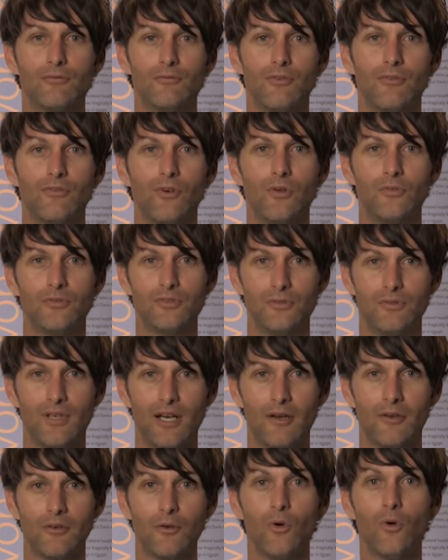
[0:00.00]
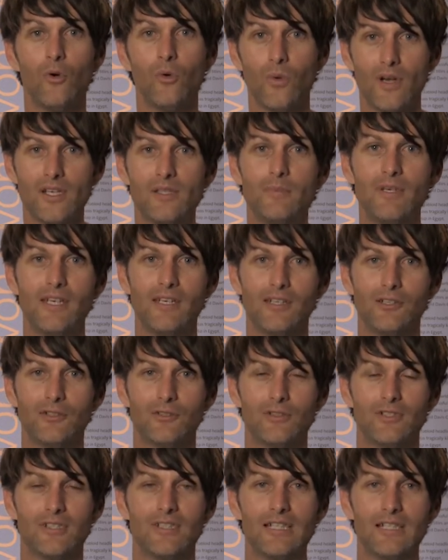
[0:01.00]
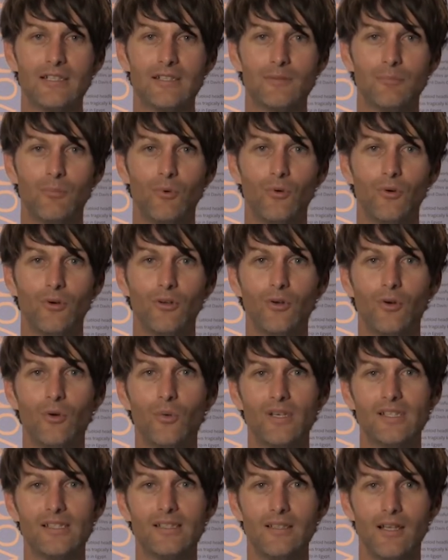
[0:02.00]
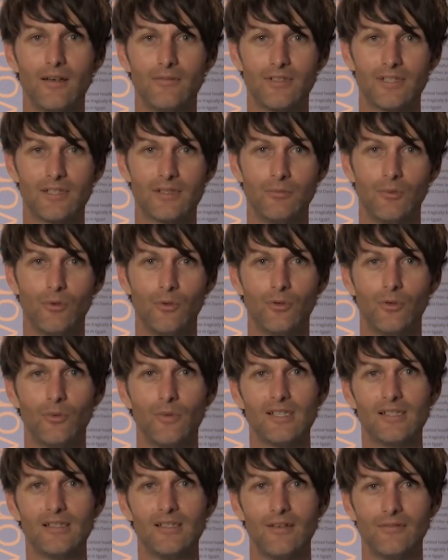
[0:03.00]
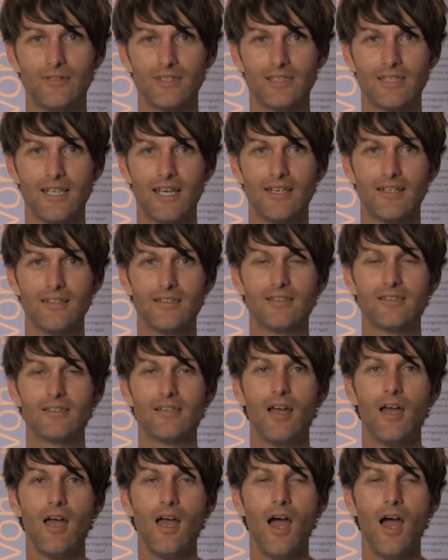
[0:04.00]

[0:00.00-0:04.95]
revolves around always being interested in sport, always loving sport, always loving tennis,